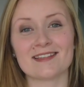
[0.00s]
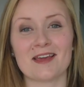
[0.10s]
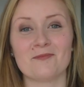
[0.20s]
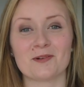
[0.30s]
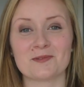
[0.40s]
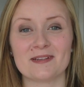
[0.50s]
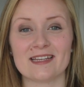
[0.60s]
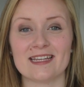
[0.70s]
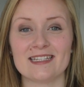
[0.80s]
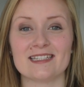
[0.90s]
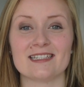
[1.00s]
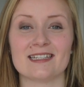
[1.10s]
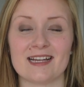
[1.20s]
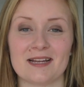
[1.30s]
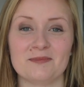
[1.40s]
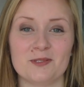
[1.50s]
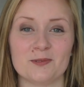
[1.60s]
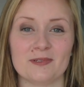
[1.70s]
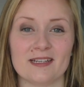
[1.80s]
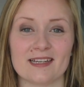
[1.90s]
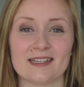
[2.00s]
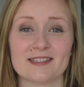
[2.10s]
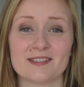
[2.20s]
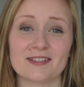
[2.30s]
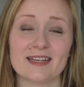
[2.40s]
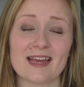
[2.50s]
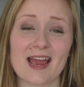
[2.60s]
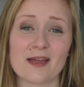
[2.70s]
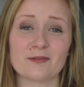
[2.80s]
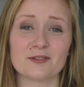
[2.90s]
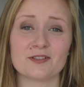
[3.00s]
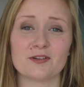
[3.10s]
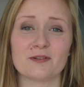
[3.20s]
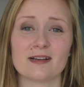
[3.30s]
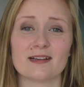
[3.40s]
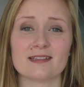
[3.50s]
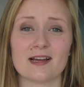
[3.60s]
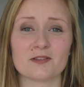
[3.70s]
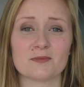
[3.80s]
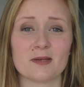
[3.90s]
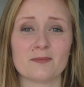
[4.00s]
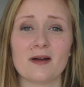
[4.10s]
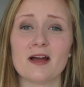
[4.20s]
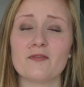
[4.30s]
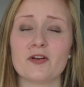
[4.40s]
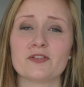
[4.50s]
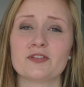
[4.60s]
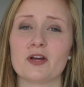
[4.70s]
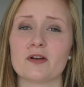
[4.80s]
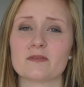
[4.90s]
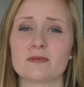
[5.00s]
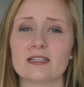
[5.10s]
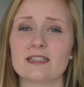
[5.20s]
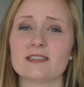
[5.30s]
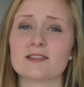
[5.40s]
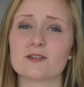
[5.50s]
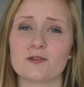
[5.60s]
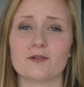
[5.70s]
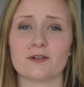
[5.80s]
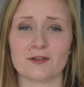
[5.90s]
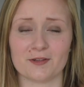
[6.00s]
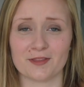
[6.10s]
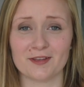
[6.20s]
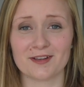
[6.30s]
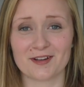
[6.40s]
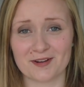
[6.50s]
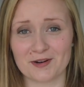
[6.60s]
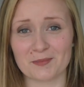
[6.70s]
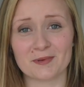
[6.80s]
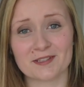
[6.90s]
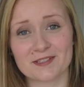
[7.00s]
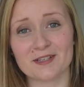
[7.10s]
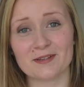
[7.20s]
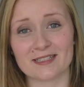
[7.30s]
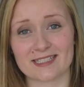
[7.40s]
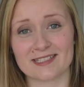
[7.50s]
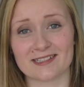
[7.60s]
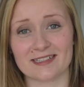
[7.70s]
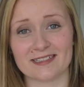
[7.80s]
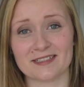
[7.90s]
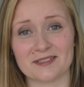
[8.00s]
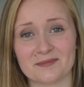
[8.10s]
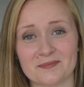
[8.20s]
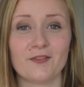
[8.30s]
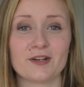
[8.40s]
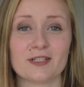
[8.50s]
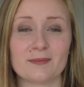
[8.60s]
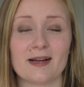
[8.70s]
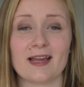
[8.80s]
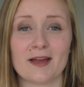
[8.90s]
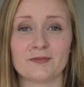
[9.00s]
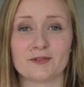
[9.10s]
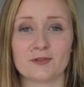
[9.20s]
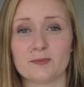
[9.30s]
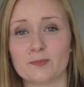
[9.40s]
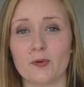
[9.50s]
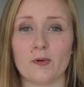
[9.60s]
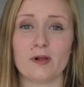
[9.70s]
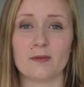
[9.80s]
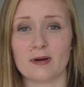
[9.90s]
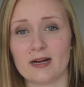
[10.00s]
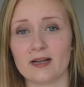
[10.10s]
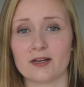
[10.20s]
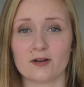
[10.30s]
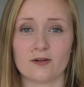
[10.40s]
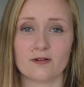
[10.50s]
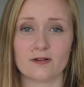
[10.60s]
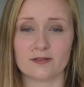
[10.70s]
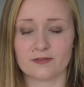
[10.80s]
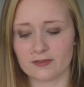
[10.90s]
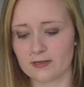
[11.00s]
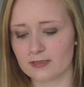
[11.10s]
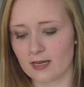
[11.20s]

and welcome to my kitchen. I'm Julia. Today I'm going to show you guys how to make my version of some delicious corn on the cob. So let's get started. First up, I have to boil my corn, so I just